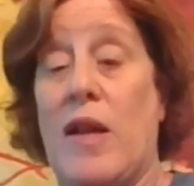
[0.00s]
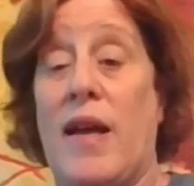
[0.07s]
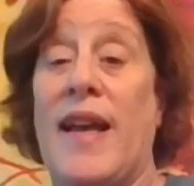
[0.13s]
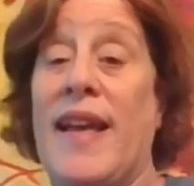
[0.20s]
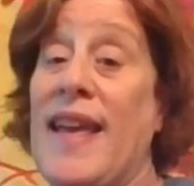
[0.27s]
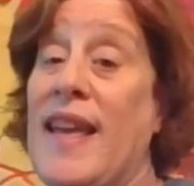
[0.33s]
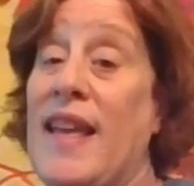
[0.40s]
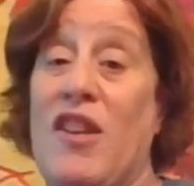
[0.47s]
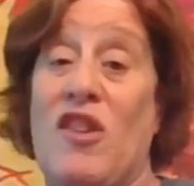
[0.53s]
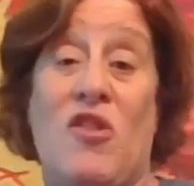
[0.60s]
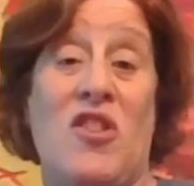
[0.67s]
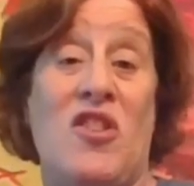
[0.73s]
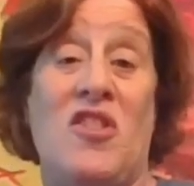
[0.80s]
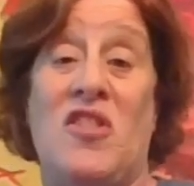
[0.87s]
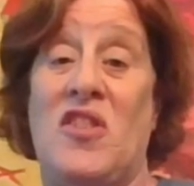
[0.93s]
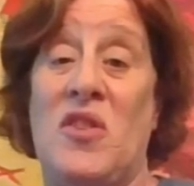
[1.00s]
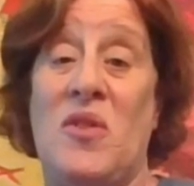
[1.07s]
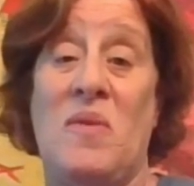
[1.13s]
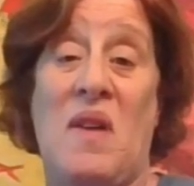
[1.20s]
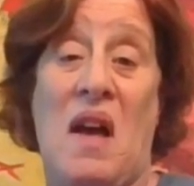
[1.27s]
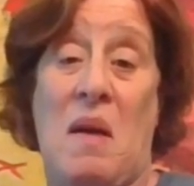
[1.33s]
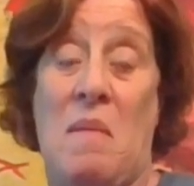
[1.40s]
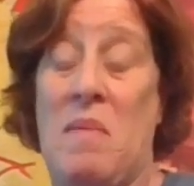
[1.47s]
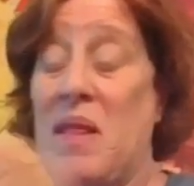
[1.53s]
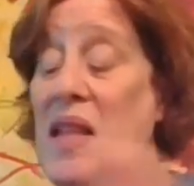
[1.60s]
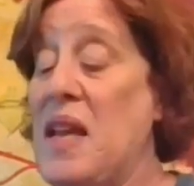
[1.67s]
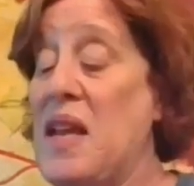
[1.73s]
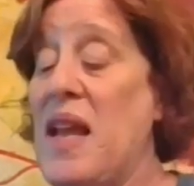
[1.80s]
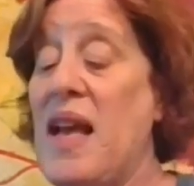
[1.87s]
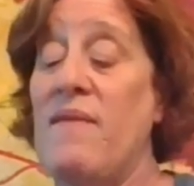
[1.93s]
Again, you can just do a
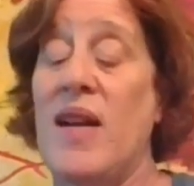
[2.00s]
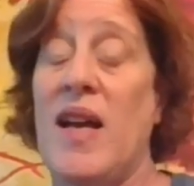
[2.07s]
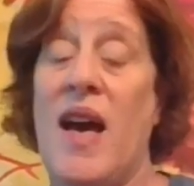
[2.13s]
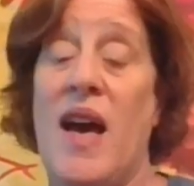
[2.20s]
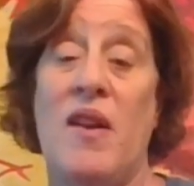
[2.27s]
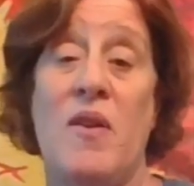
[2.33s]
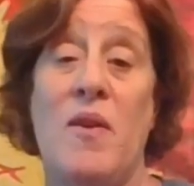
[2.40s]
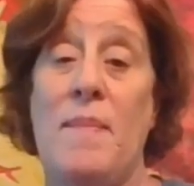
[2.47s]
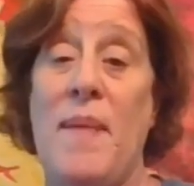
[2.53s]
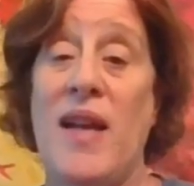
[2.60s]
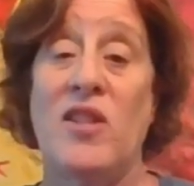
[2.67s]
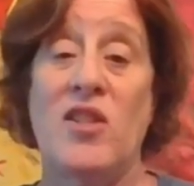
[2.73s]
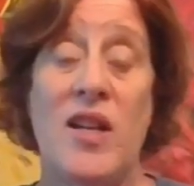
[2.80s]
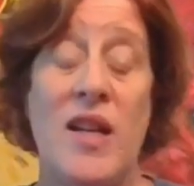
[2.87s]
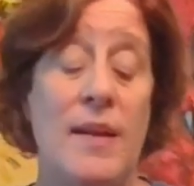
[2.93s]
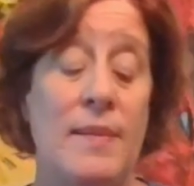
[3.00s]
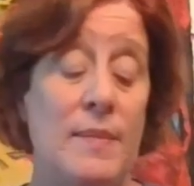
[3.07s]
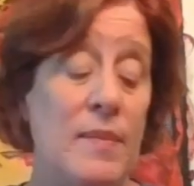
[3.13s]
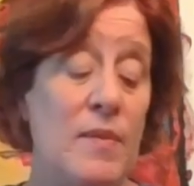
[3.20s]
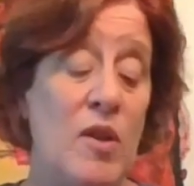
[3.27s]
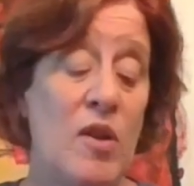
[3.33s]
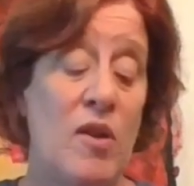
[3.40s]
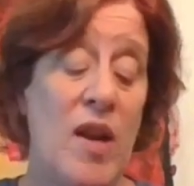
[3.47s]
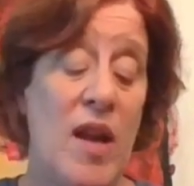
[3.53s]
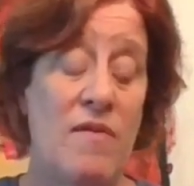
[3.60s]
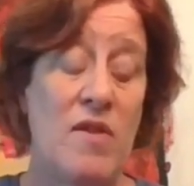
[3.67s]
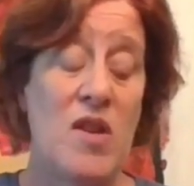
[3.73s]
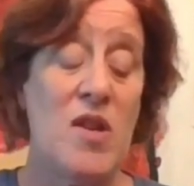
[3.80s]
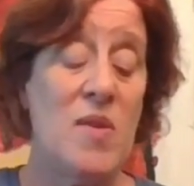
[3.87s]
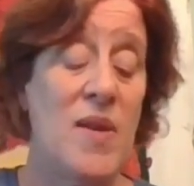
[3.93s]
plain avocado, mash it up. You don't have
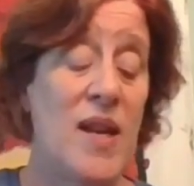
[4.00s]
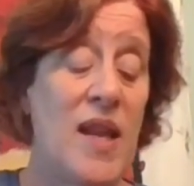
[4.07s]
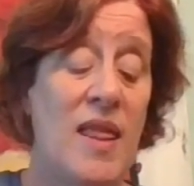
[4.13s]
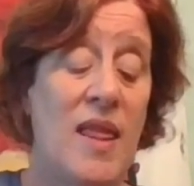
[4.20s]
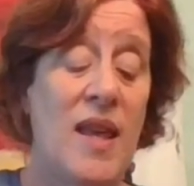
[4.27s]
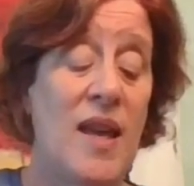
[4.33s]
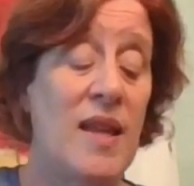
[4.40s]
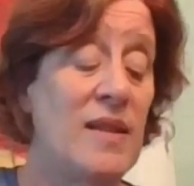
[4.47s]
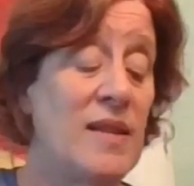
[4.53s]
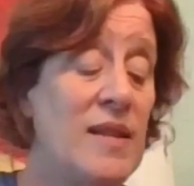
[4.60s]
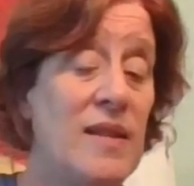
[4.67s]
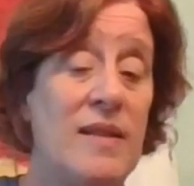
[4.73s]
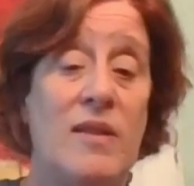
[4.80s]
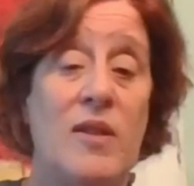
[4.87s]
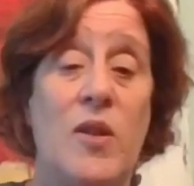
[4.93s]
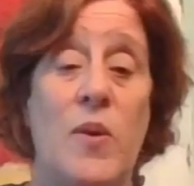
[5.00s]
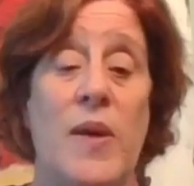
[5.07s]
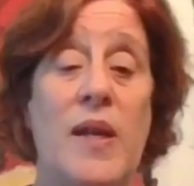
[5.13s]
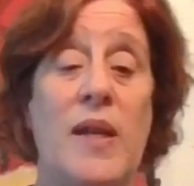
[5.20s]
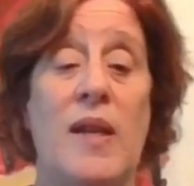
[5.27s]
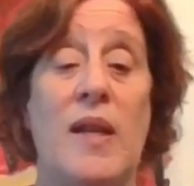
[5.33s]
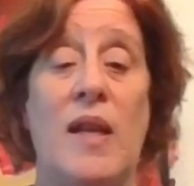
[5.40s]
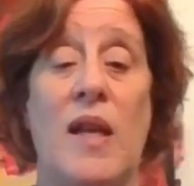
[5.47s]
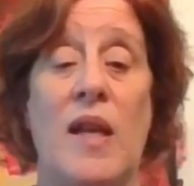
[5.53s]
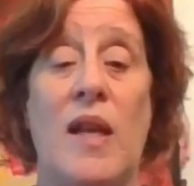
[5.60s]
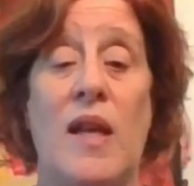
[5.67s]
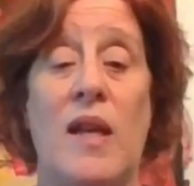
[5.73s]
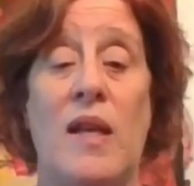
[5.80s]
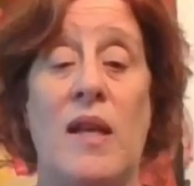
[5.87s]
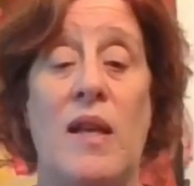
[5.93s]
to do anything else to it.
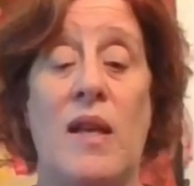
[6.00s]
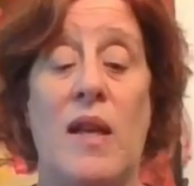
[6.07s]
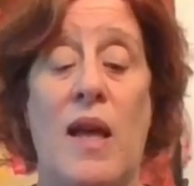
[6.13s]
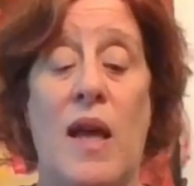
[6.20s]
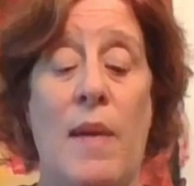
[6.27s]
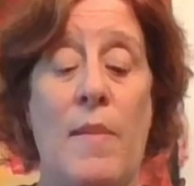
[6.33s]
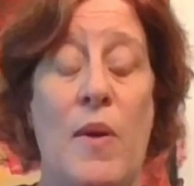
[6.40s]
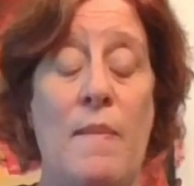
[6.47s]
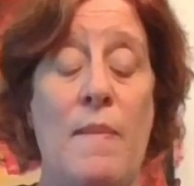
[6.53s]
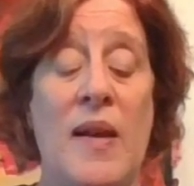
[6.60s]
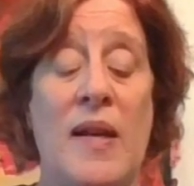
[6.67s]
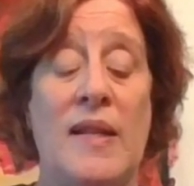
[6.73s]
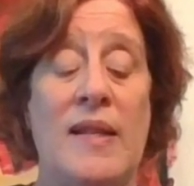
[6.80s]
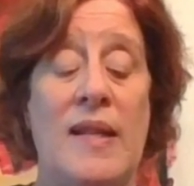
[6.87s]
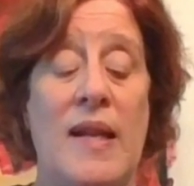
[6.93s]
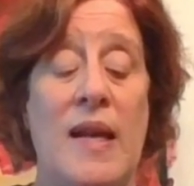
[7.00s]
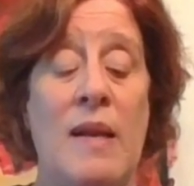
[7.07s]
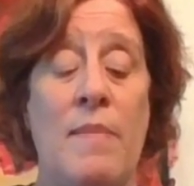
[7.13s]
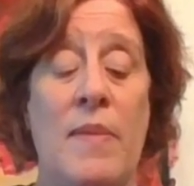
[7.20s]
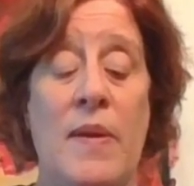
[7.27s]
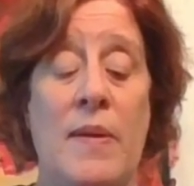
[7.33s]
I'm gonna mix it up.